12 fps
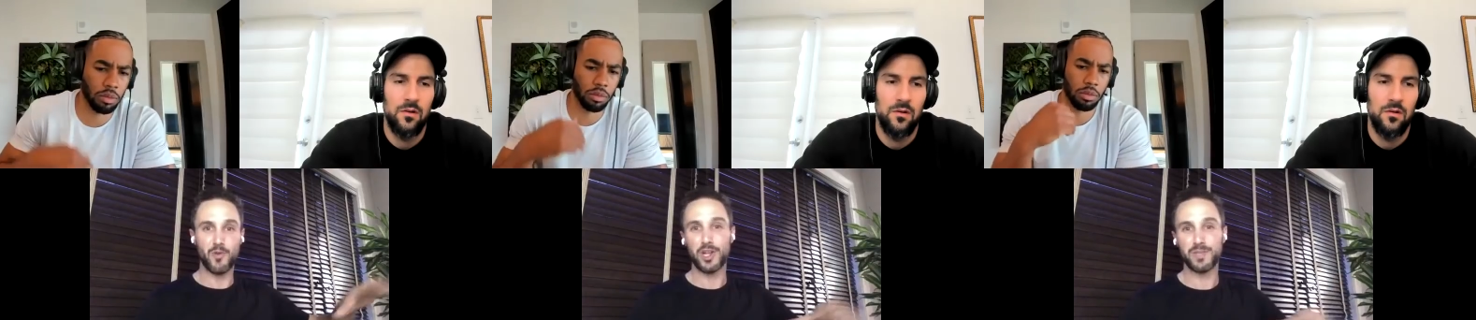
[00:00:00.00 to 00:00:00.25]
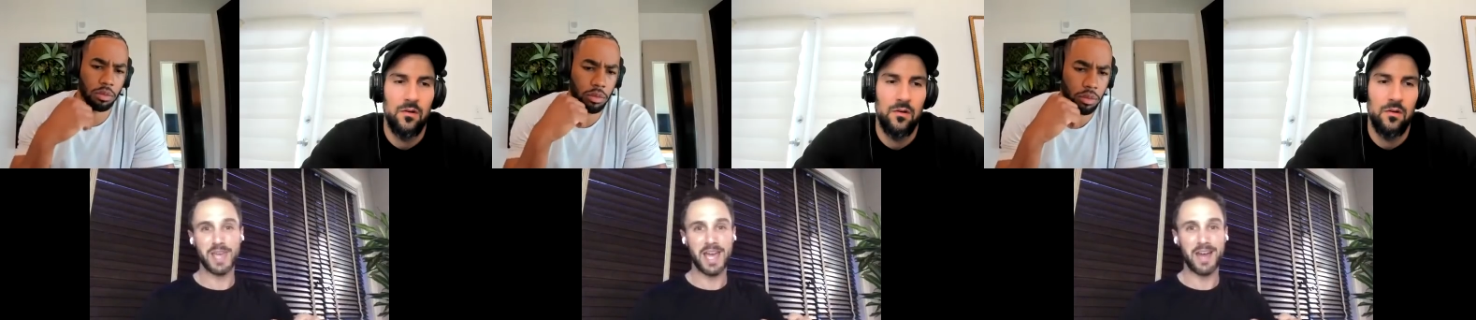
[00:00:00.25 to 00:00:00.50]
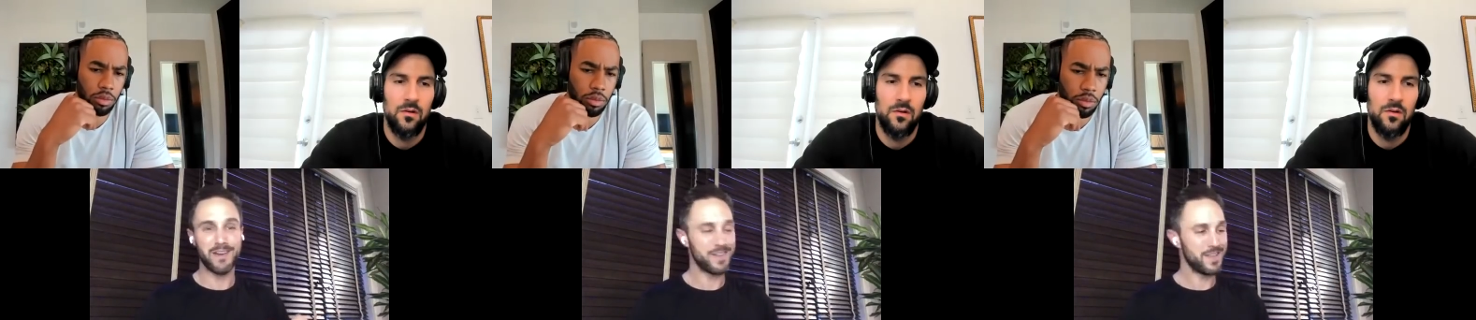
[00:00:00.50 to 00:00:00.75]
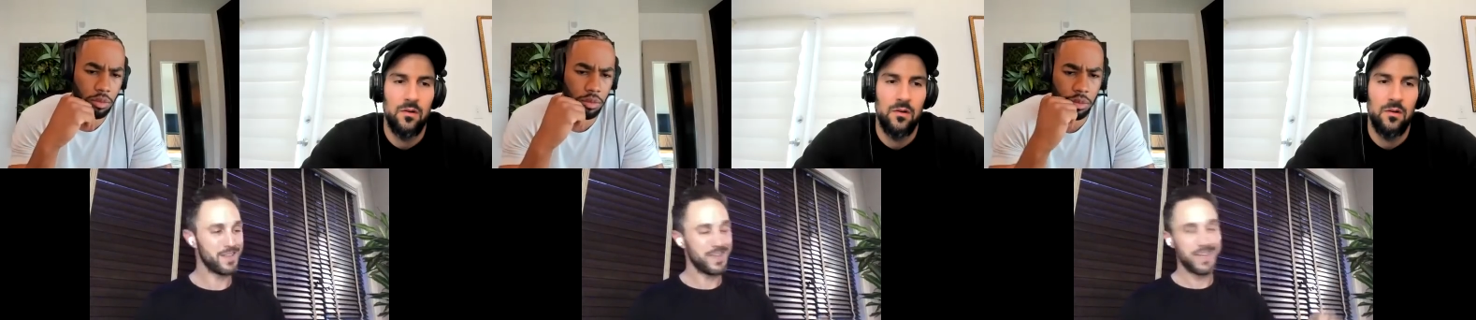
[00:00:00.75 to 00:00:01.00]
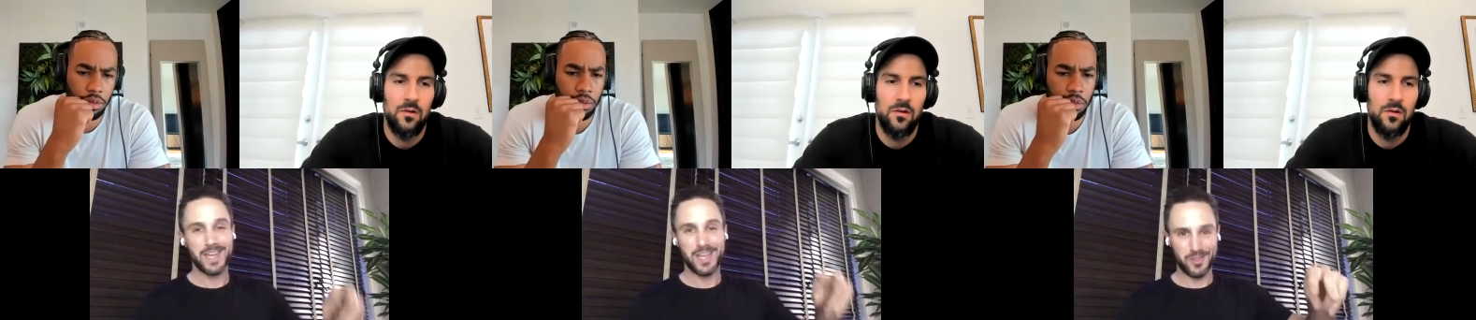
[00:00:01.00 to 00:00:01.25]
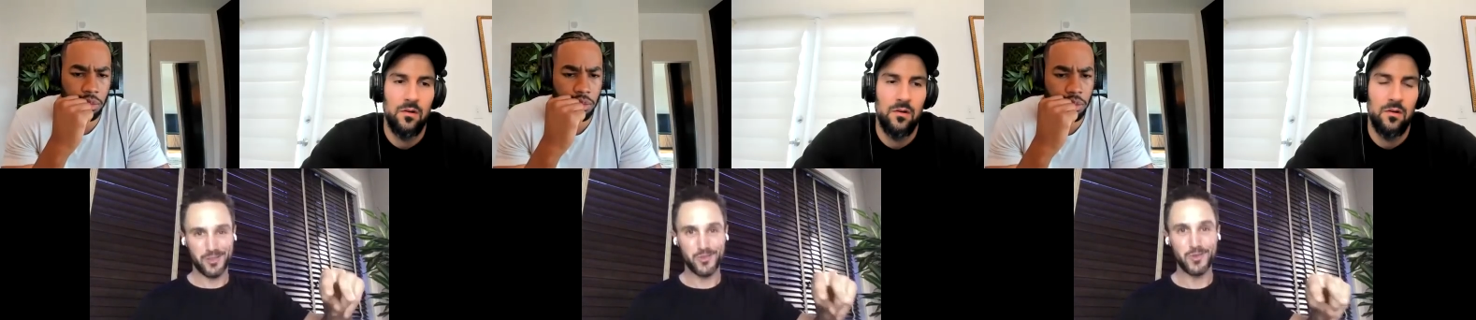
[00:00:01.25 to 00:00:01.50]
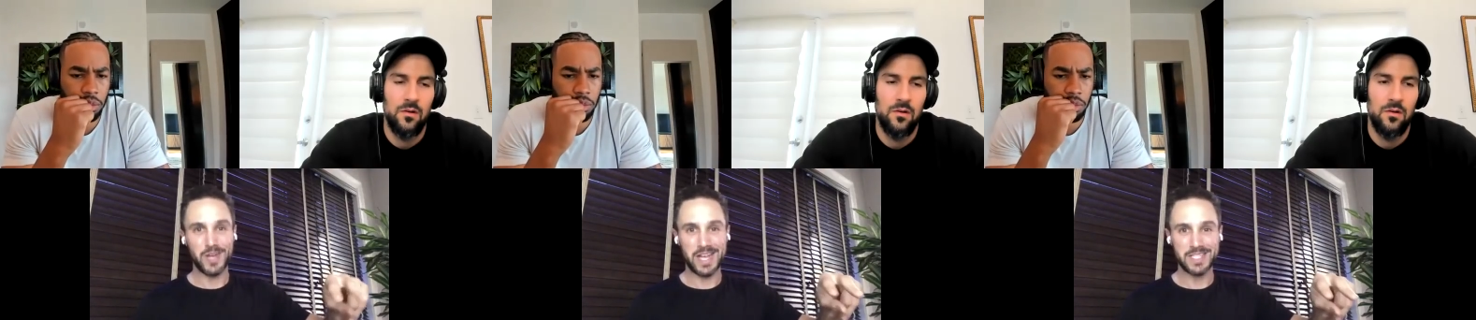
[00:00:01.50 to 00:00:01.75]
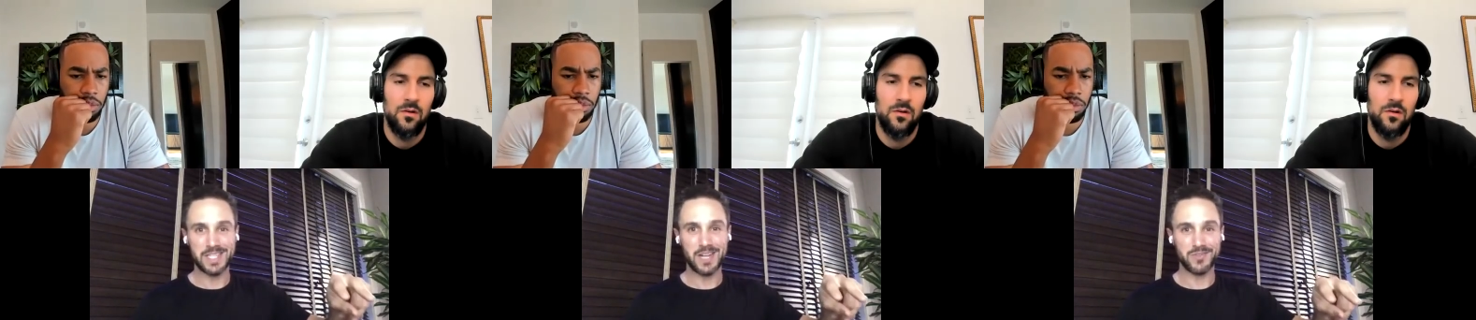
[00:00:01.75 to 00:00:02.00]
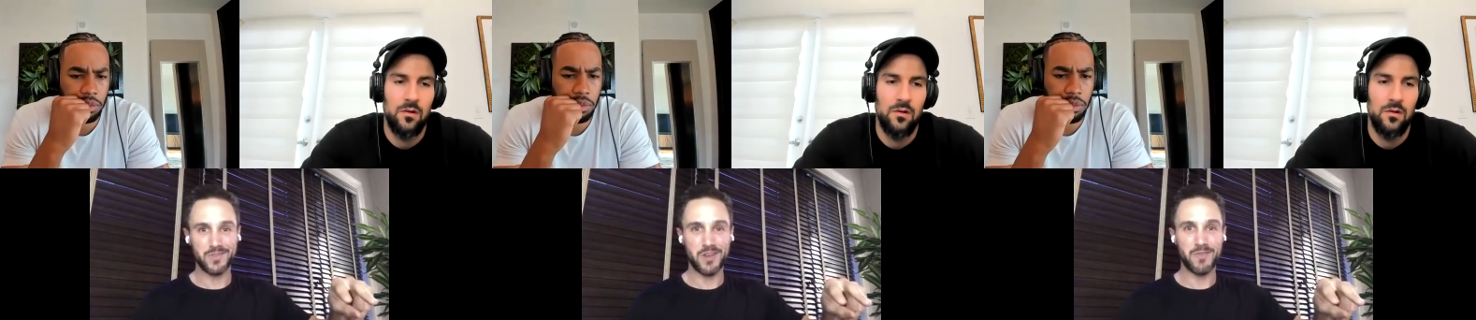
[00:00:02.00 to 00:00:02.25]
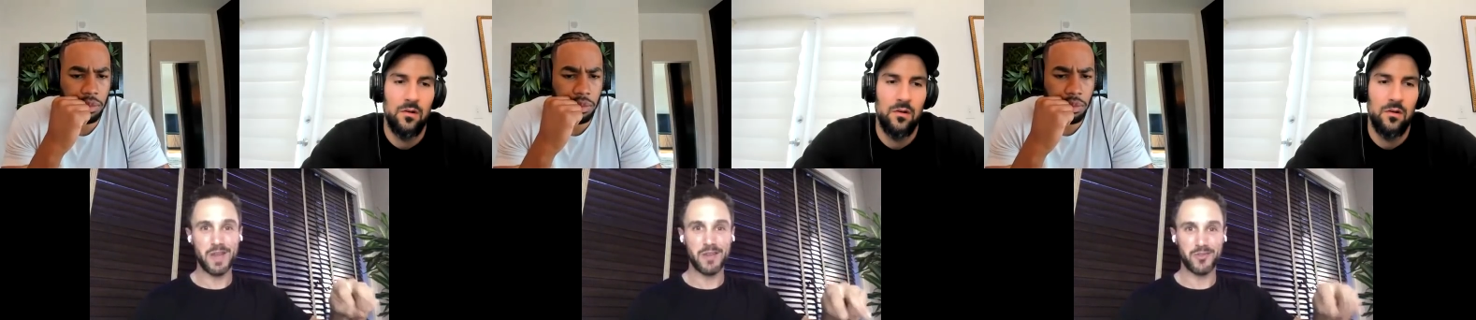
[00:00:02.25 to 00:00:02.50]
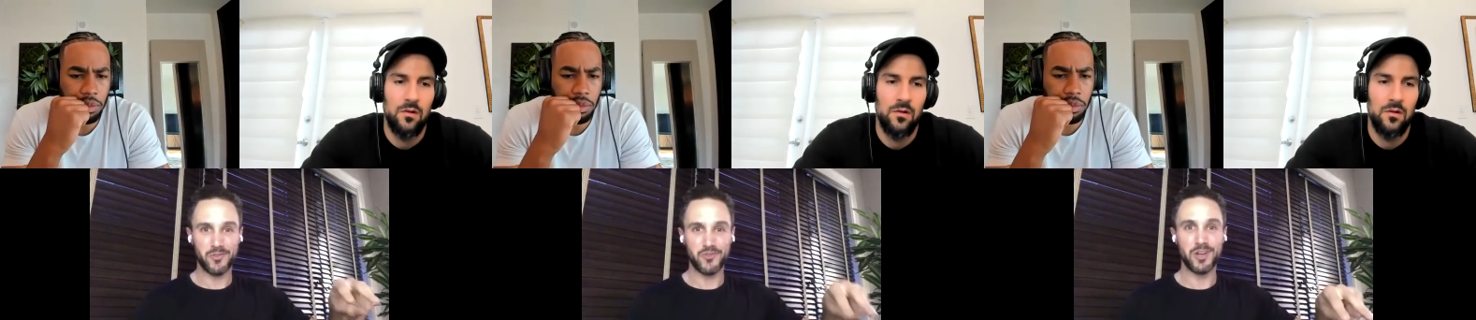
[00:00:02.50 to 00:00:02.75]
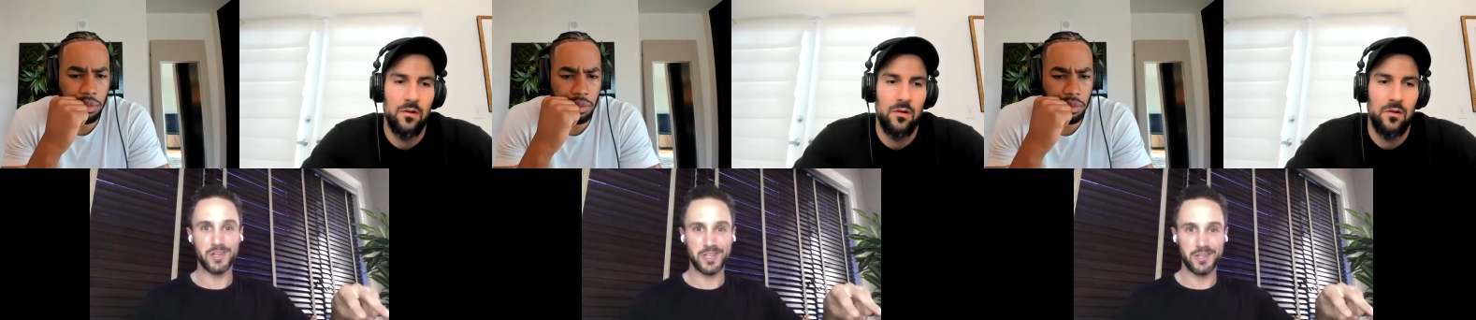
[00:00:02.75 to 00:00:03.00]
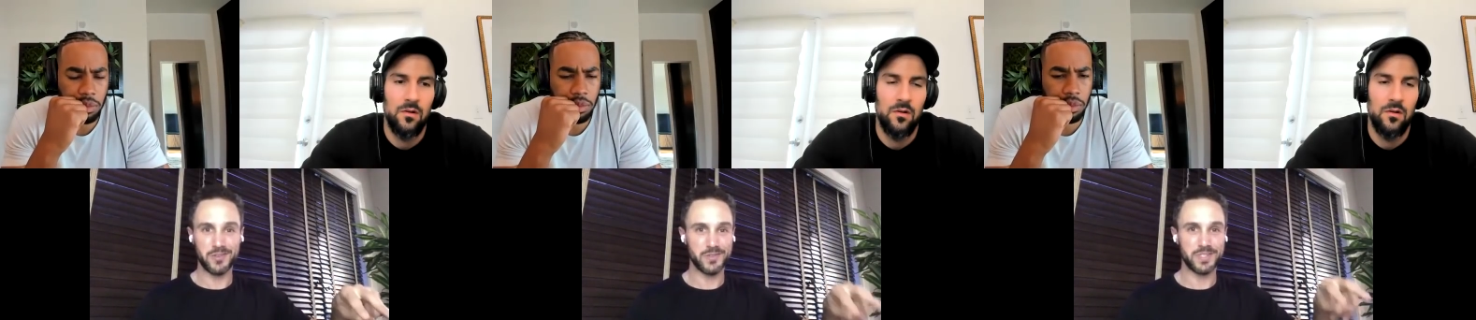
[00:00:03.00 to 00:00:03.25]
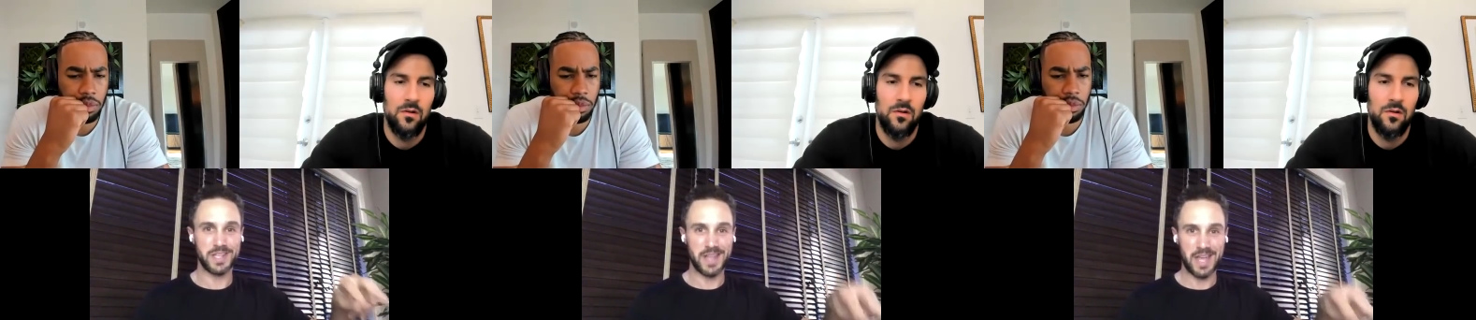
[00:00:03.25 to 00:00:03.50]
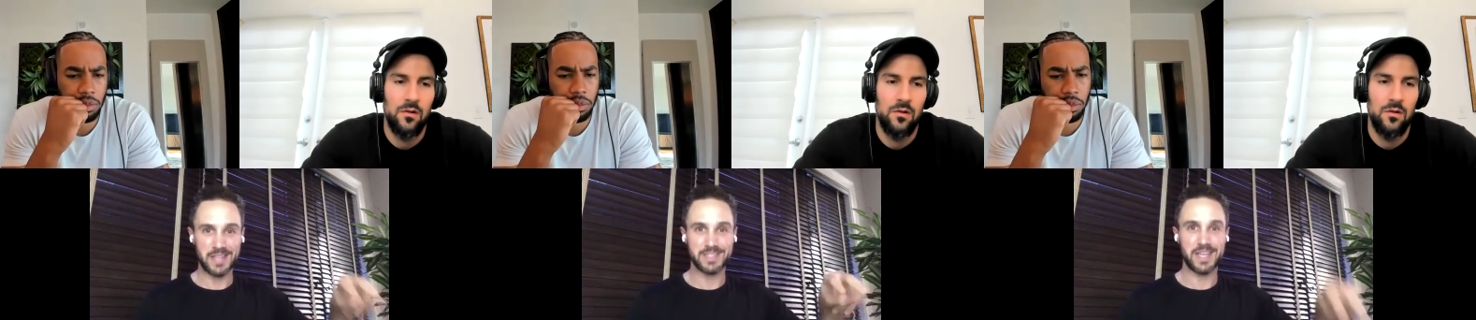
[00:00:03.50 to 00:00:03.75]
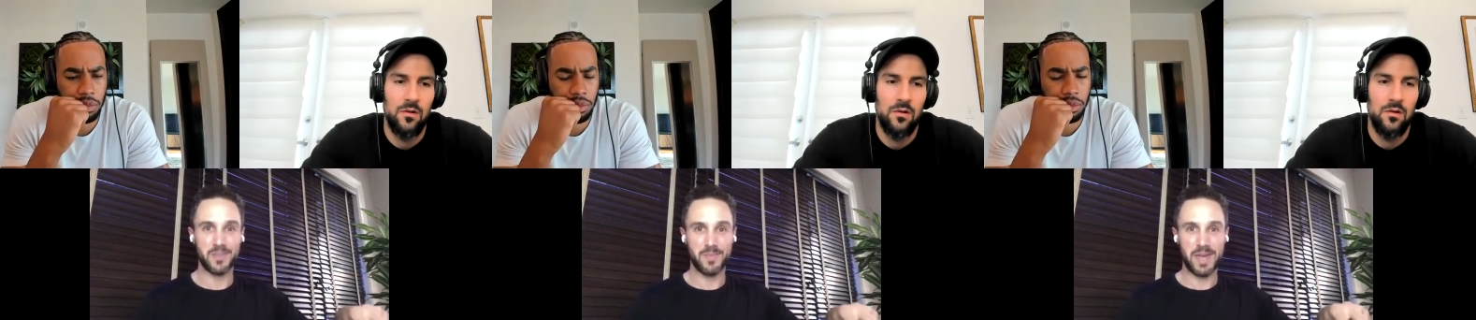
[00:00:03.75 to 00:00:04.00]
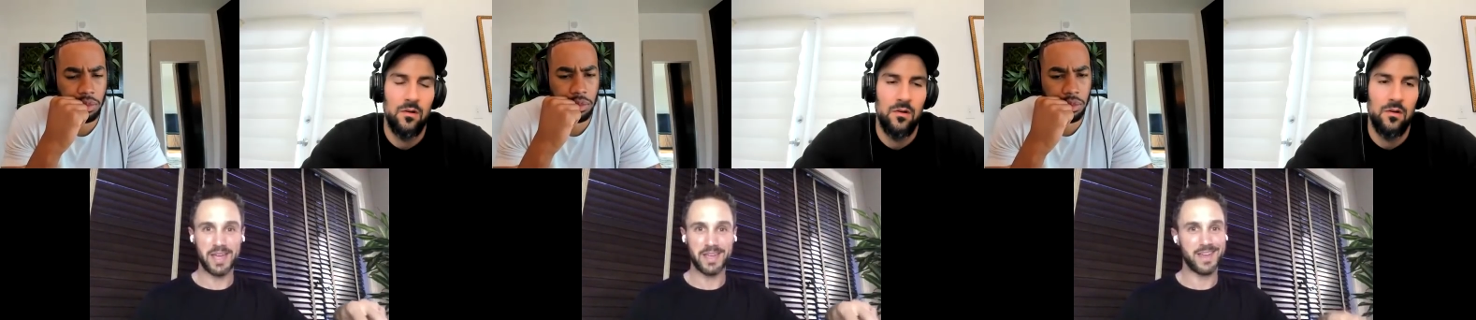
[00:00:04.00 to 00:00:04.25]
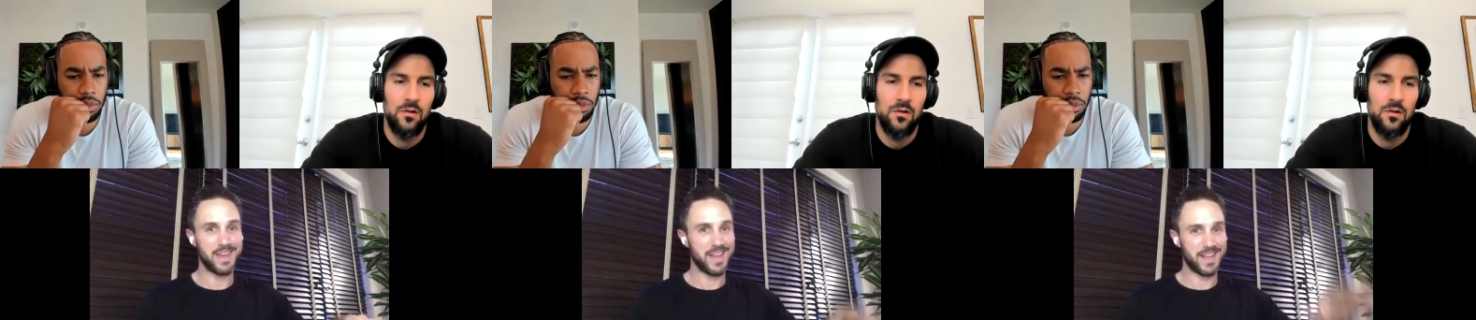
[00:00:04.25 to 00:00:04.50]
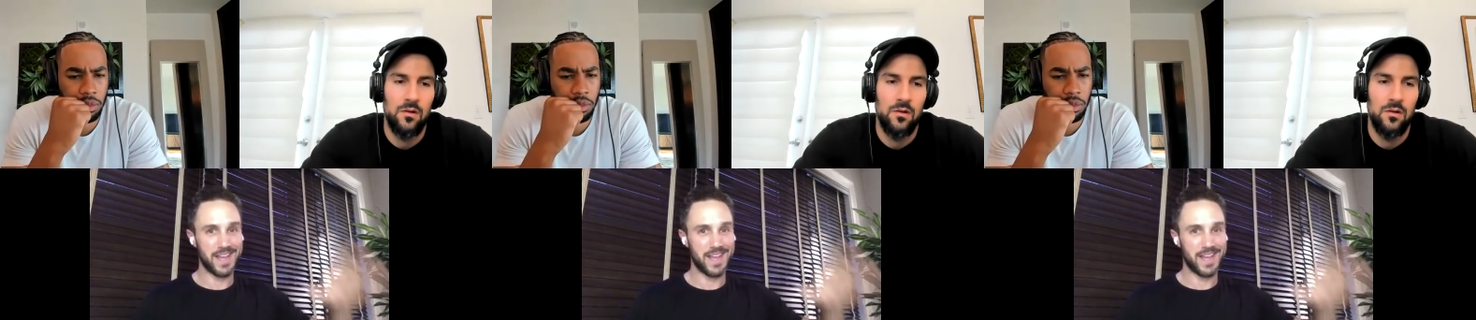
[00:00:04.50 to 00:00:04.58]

Speaker 1: walked me out. And the two guys that I was running around, two drug dealers were sitting outside the bank. And I